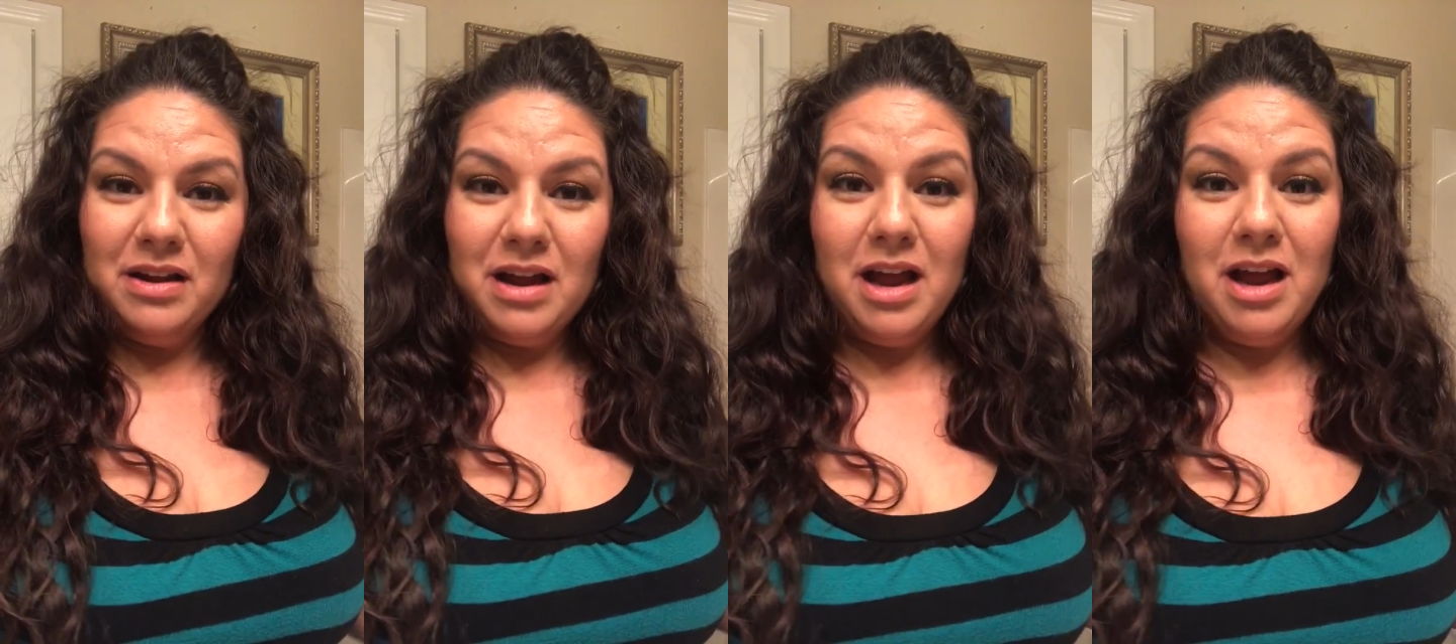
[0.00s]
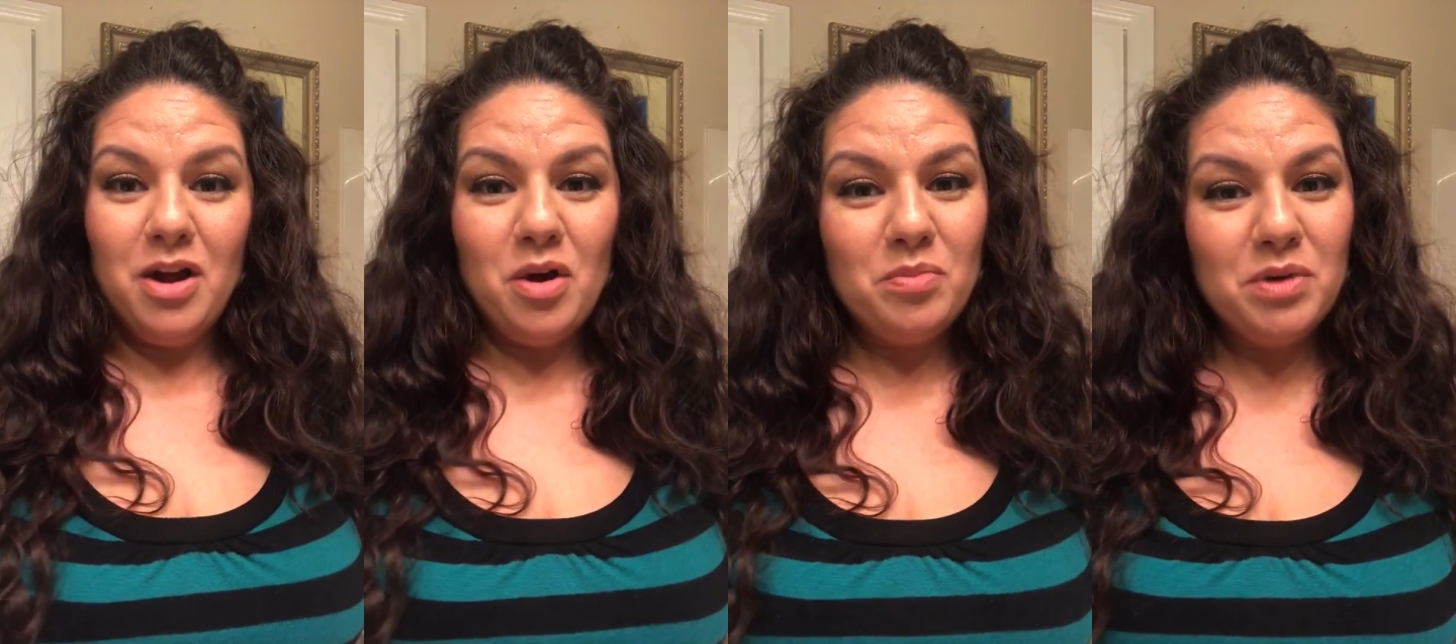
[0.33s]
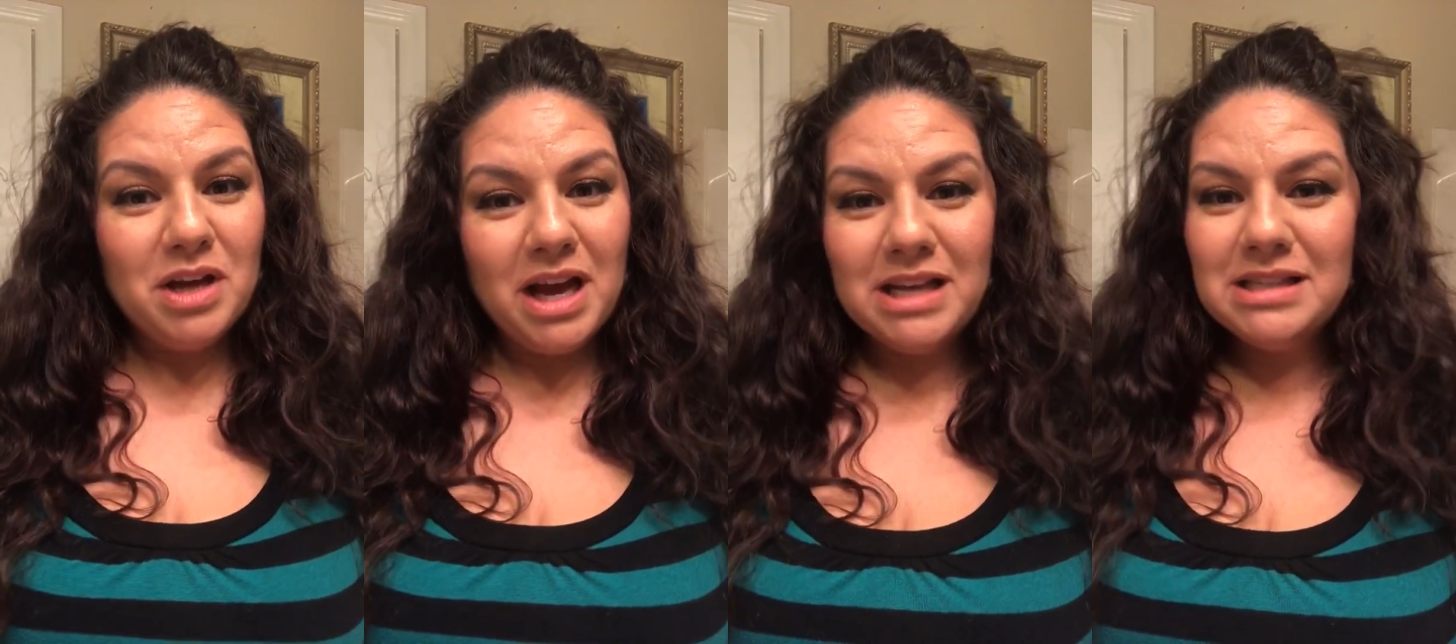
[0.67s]
I uh, hope you
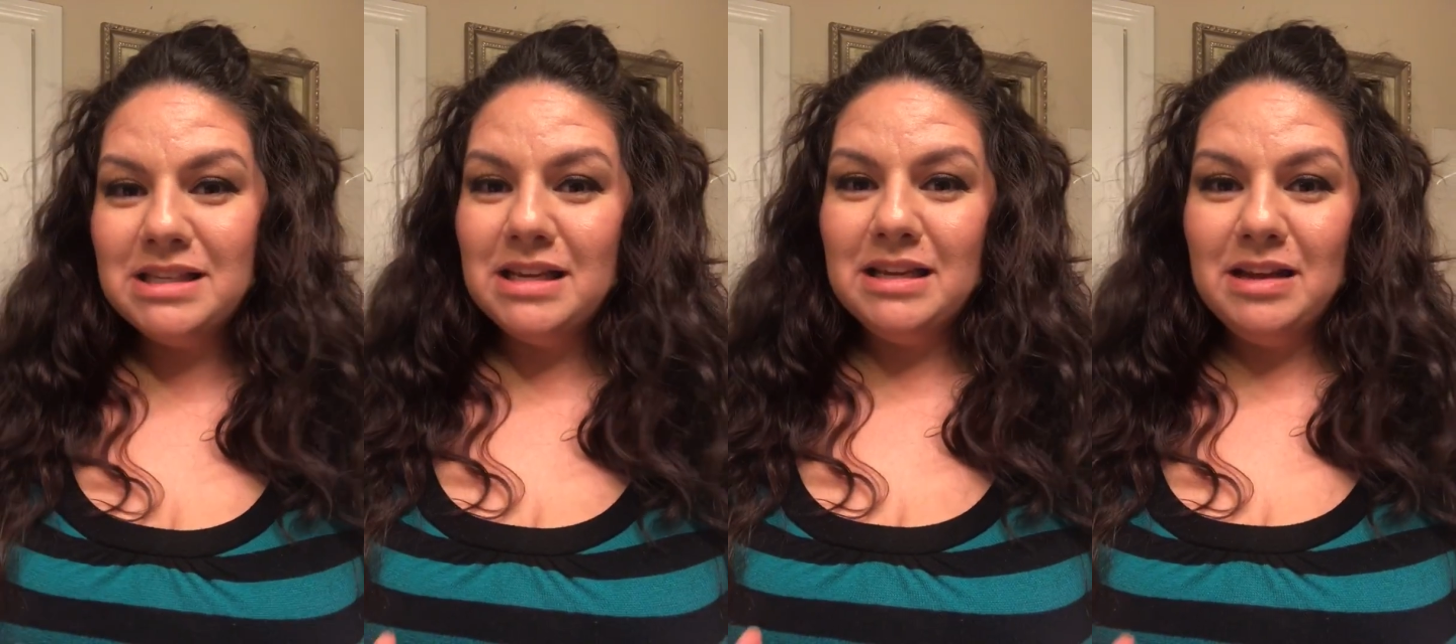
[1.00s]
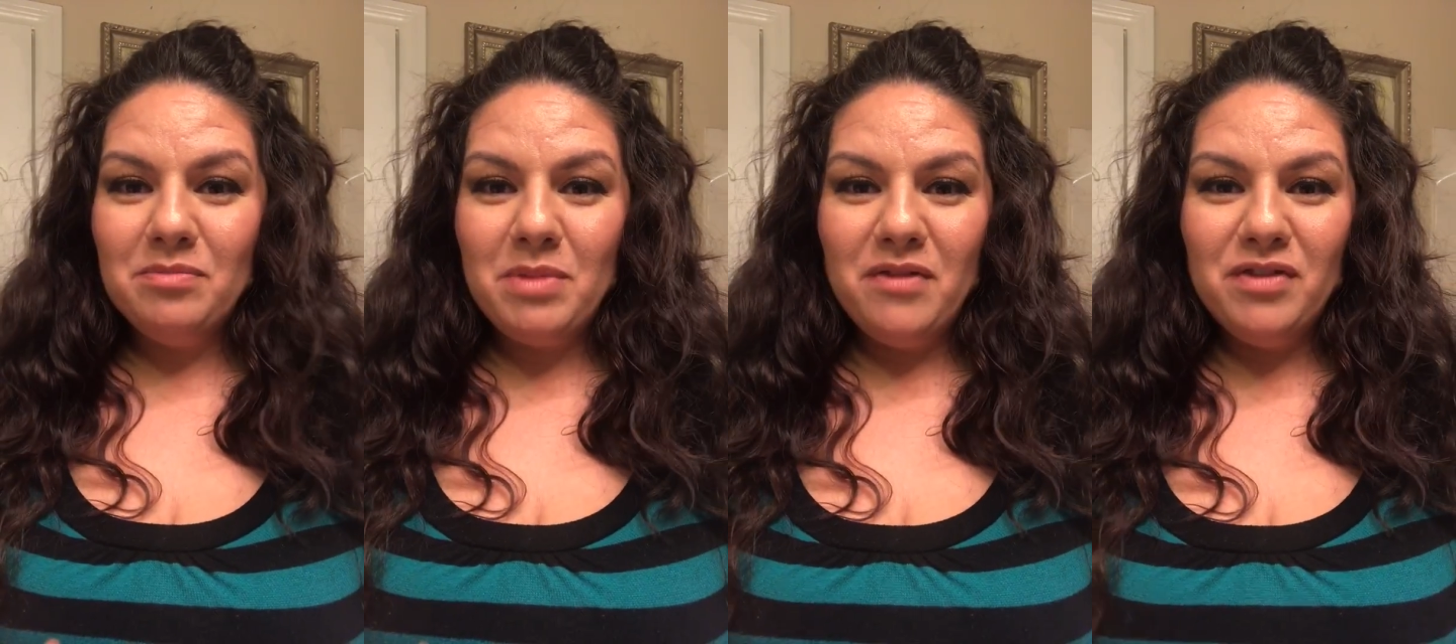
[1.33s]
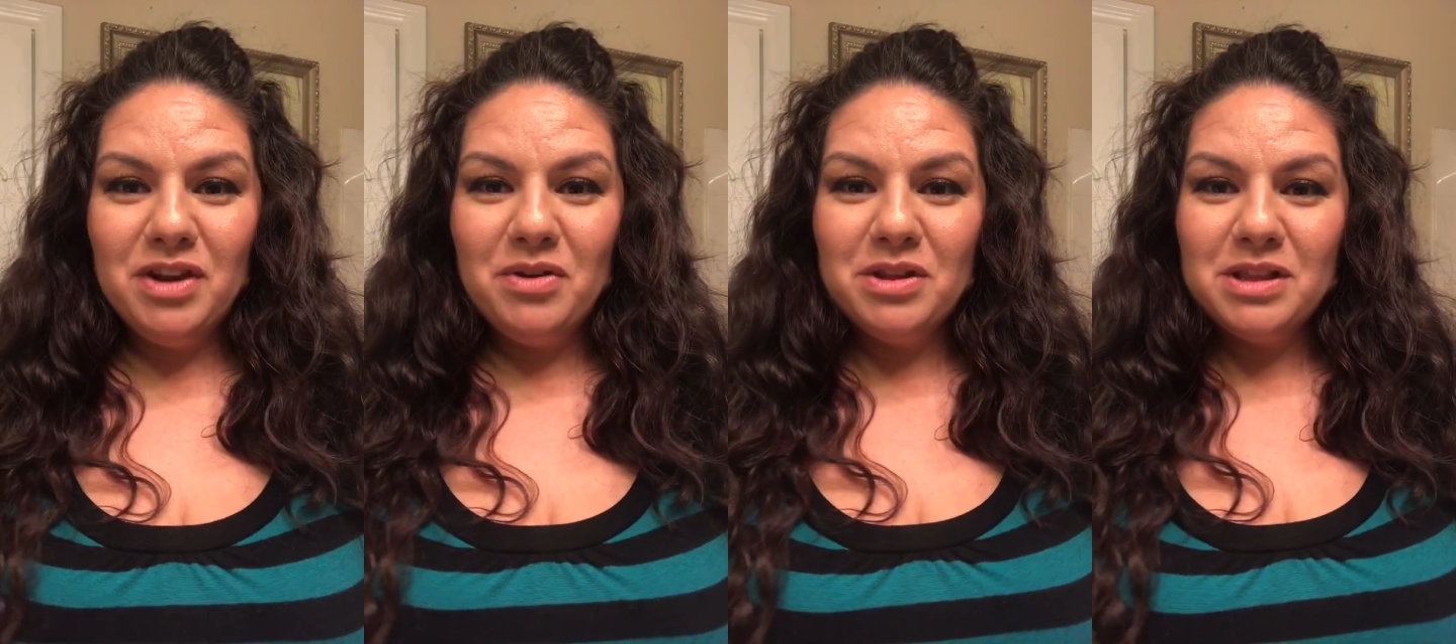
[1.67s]
guys give my
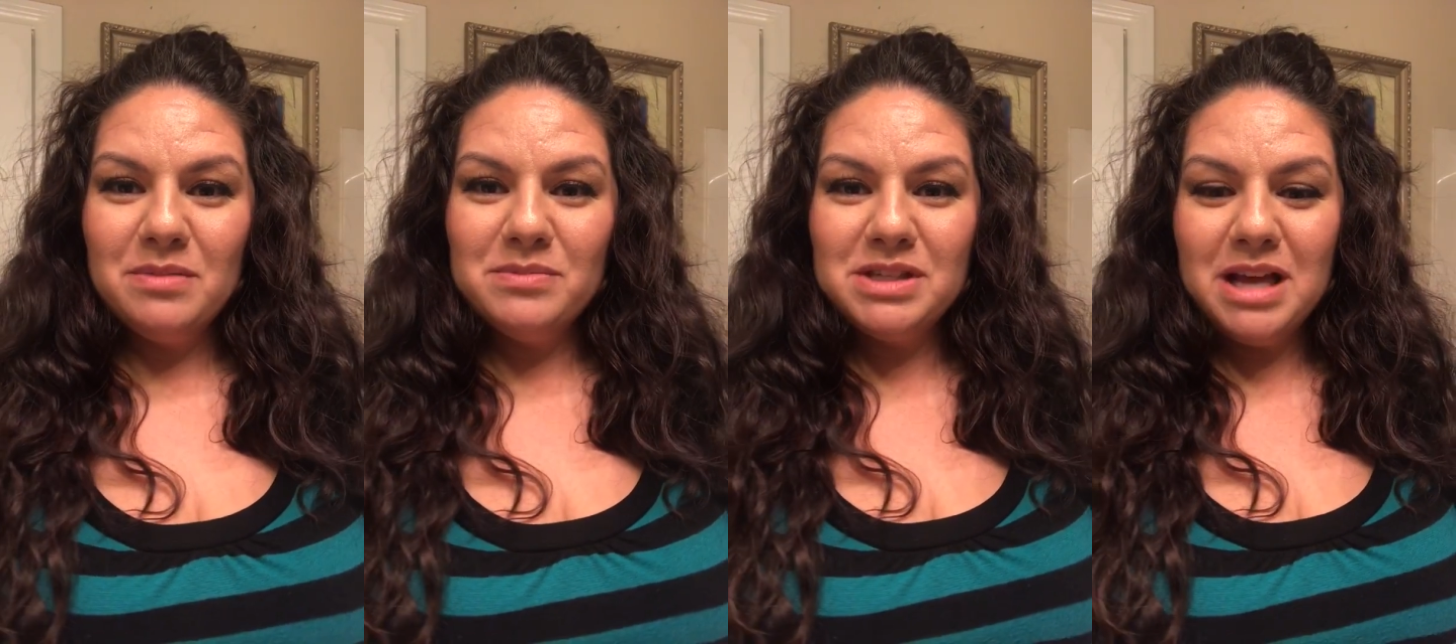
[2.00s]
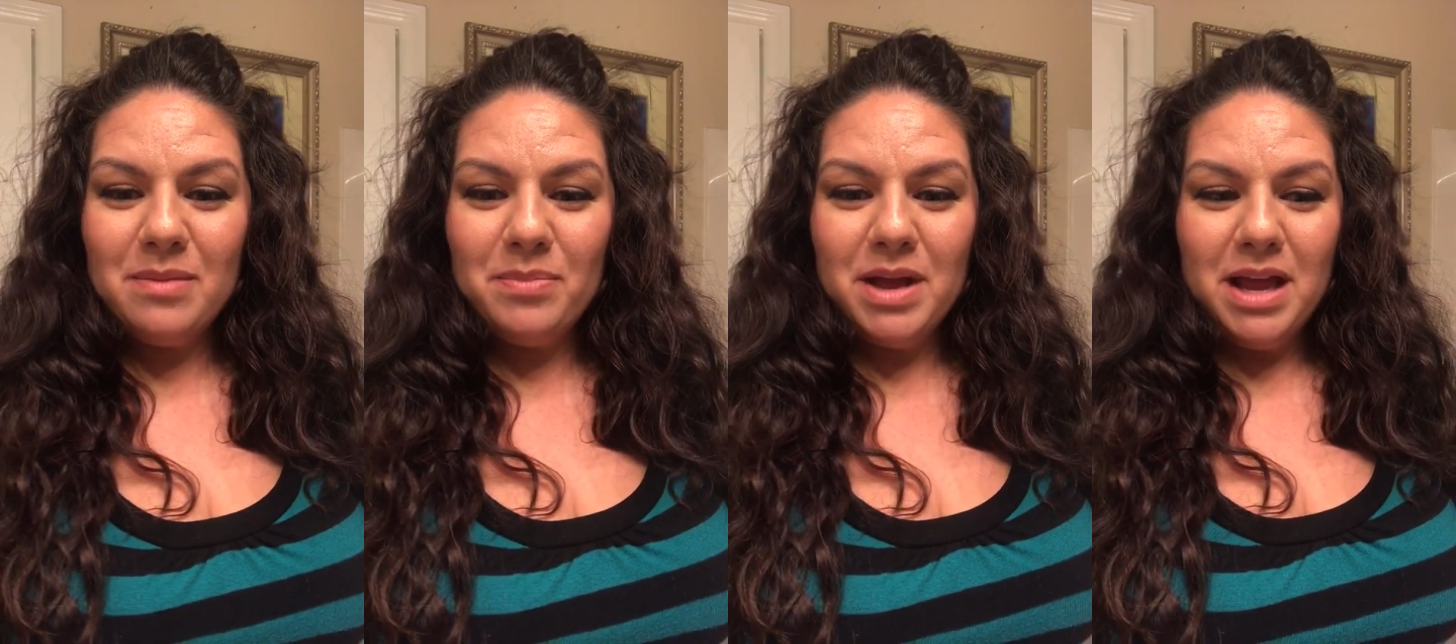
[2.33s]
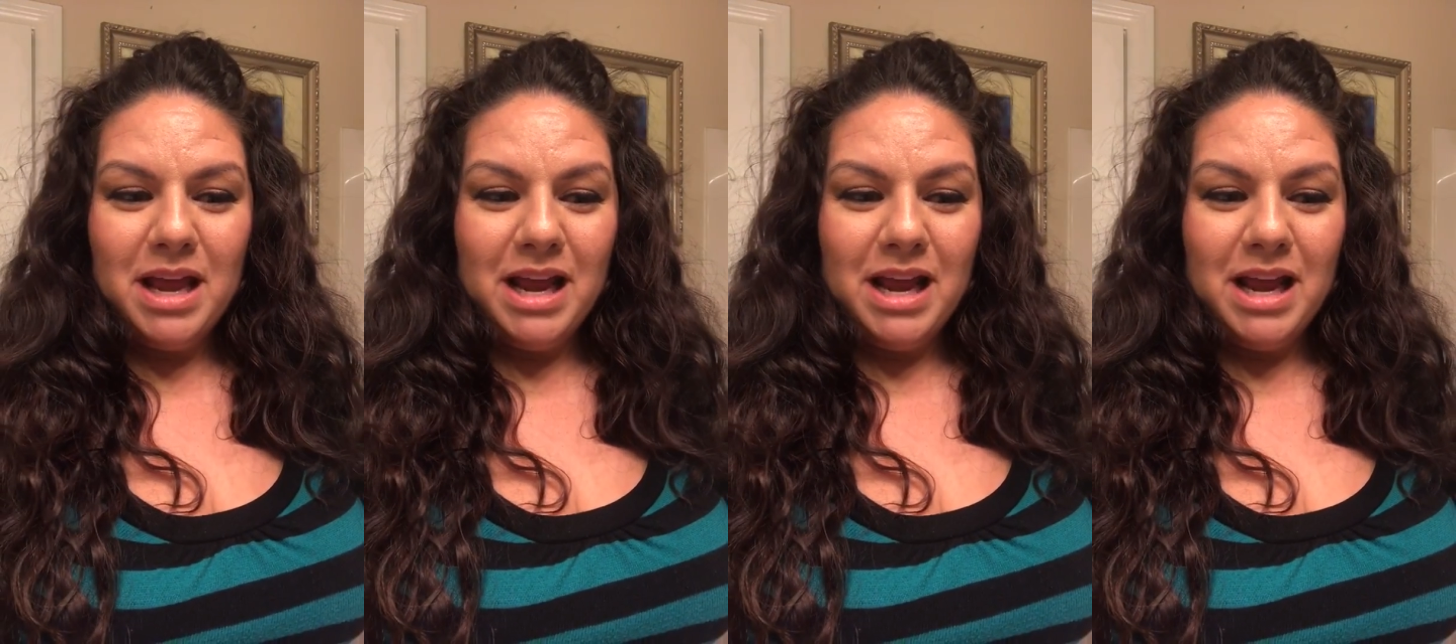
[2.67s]
video a thumbs up